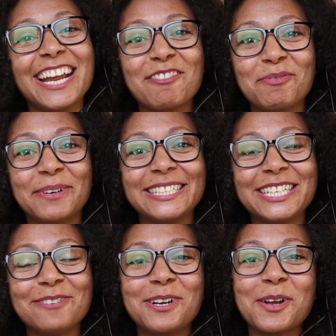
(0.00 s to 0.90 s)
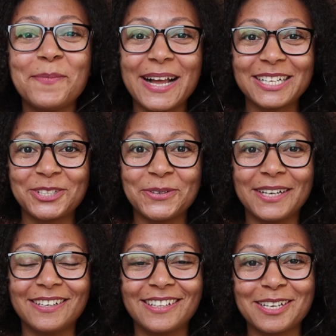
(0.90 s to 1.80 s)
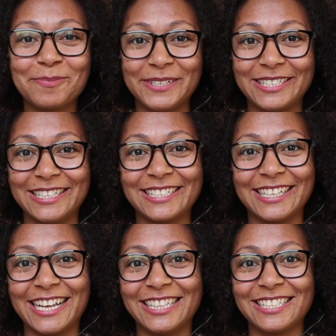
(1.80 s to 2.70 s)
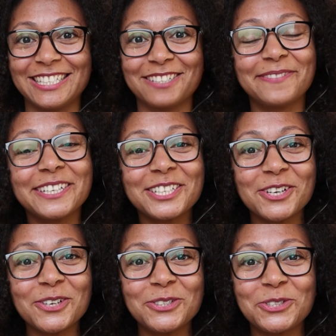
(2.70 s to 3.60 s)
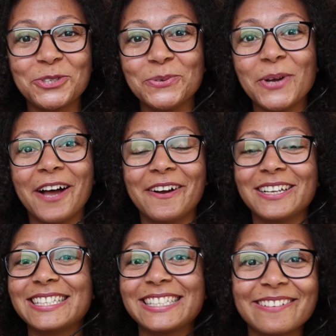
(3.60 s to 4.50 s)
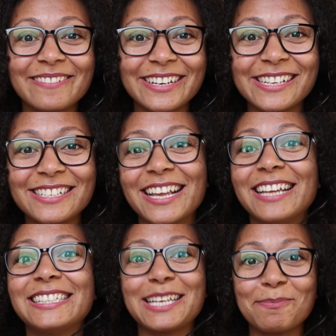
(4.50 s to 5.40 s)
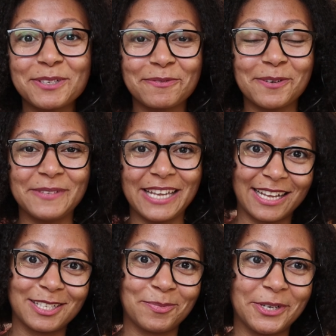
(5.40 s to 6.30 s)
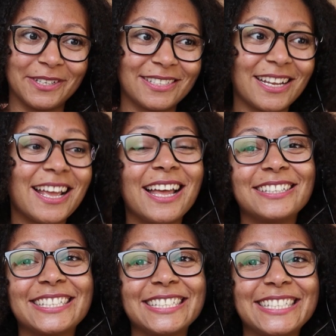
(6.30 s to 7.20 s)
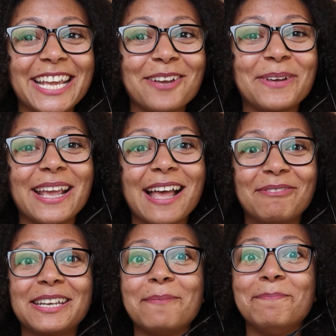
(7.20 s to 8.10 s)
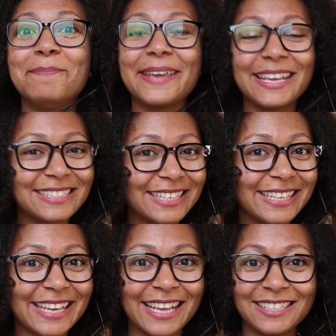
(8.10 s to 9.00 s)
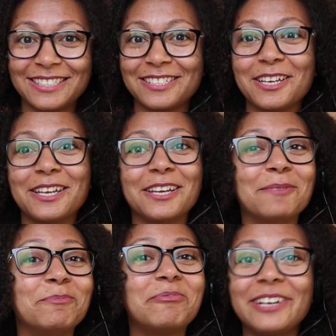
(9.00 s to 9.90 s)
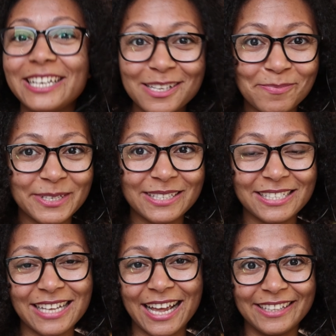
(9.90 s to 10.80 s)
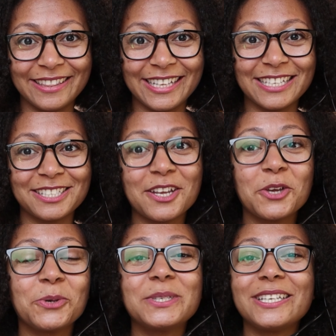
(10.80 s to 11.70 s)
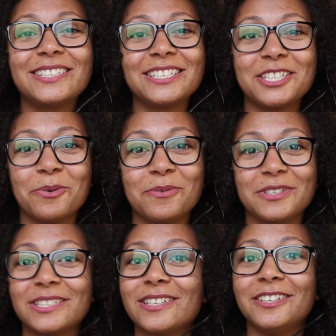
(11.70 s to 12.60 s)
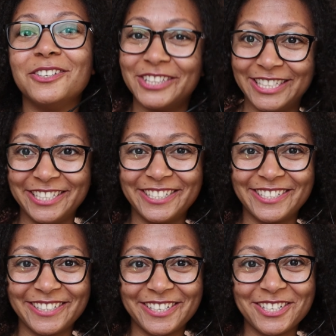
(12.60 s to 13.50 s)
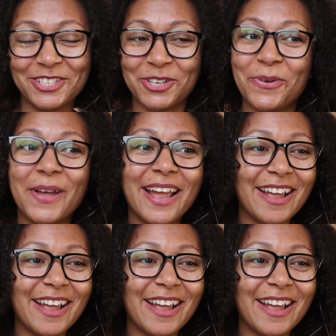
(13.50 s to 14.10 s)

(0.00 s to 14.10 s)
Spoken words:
Hey everybody, welcome back to another business analysis video to our series Tips from the Experts. And today we have an amazing guest, a brilliant business analyst who's here to share with us her knowledge. So